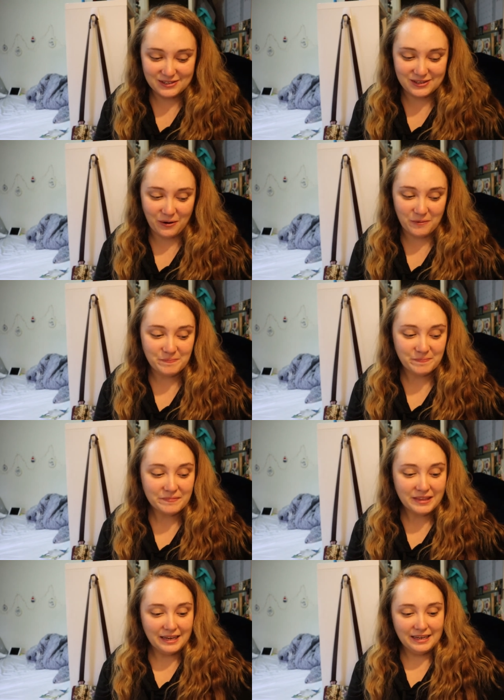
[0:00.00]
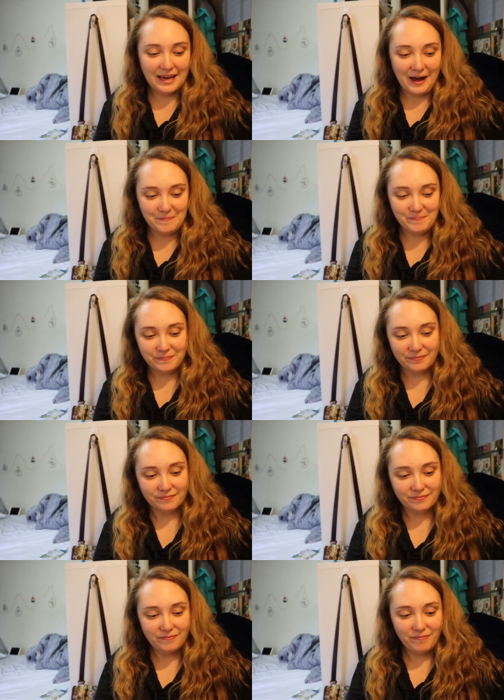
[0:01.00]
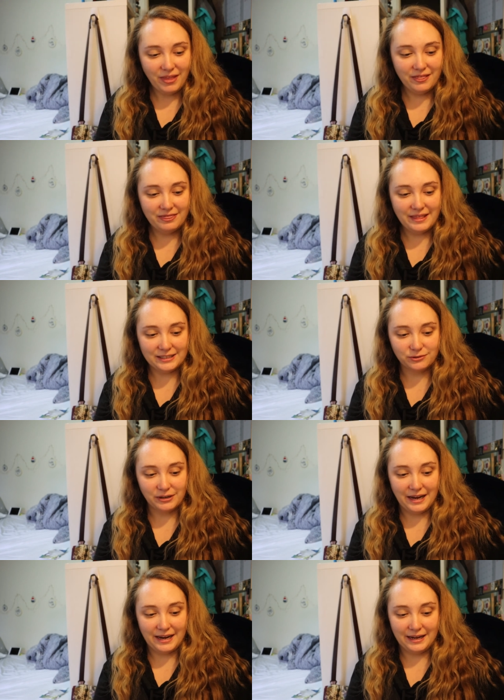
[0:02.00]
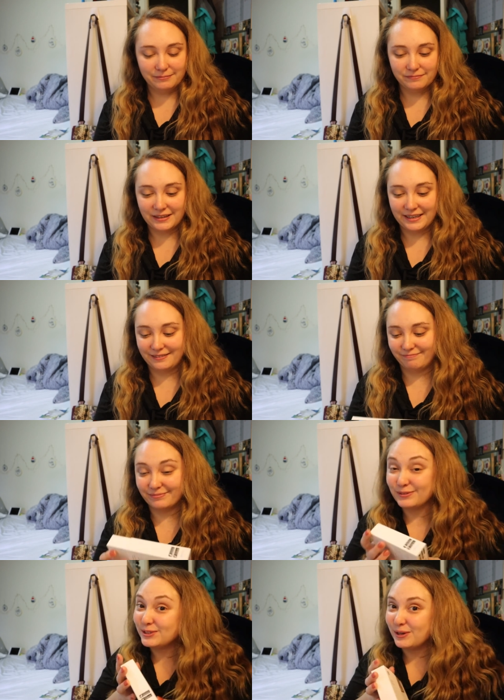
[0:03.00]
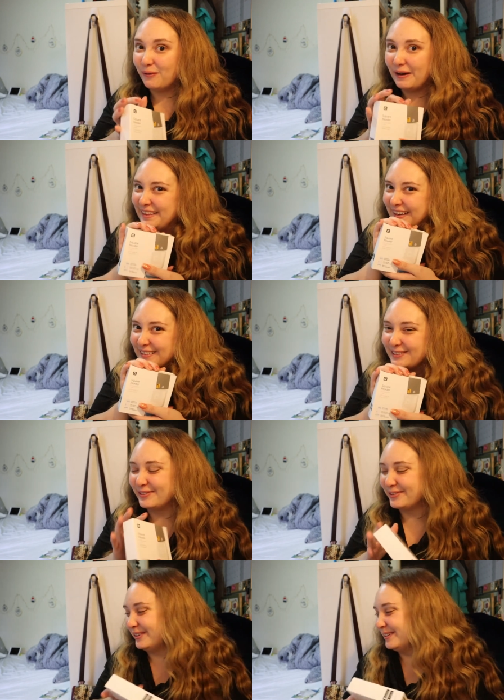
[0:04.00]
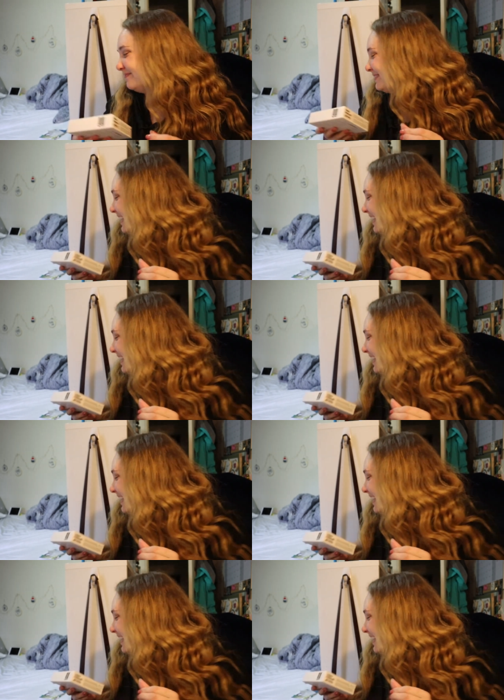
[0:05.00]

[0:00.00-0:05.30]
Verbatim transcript: so, yeah, that's where at. I'm like, so, I think it's so cool.